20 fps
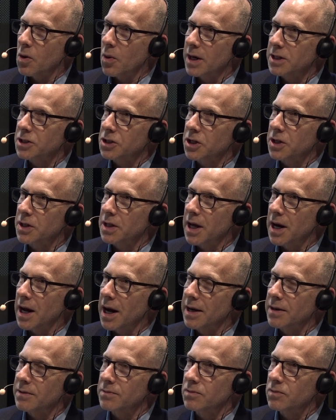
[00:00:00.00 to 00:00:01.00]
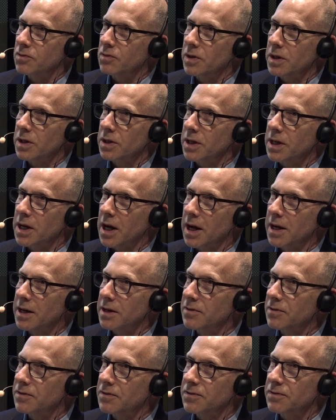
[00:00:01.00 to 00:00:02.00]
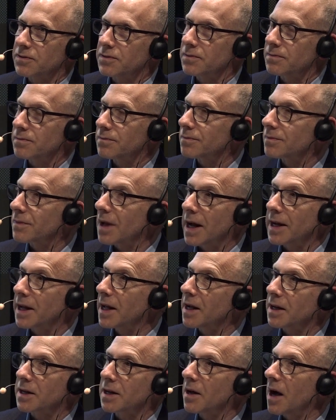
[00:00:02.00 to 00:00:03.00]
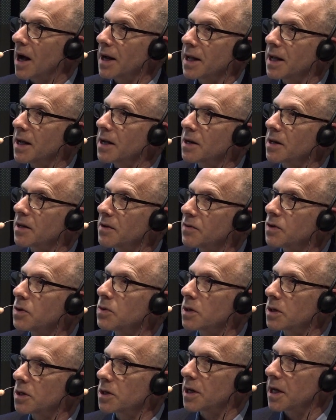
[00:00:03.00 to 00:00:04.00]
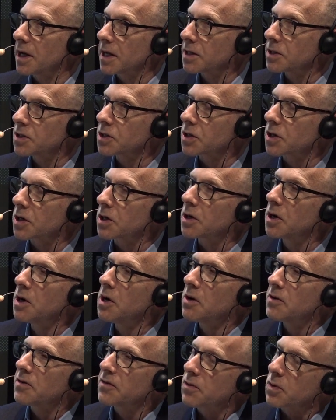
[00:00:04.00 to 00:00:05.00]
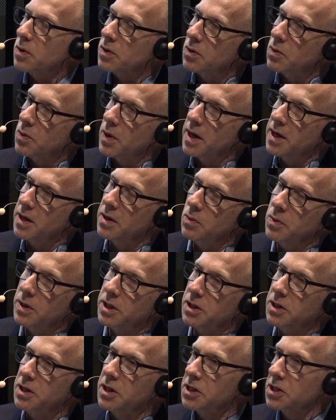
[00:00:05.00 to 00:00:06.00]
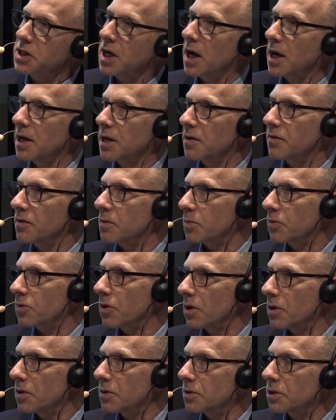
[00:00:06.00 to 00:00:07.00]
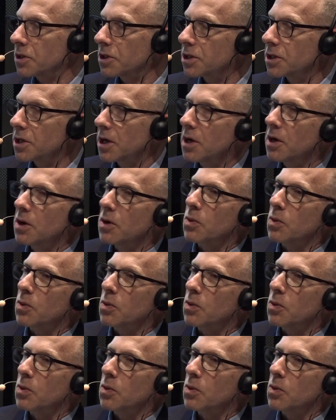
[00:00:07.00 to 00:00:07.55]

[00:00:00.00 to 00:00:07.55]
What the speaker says: question that I really I can't give you a good answer for the way in which this kind of approach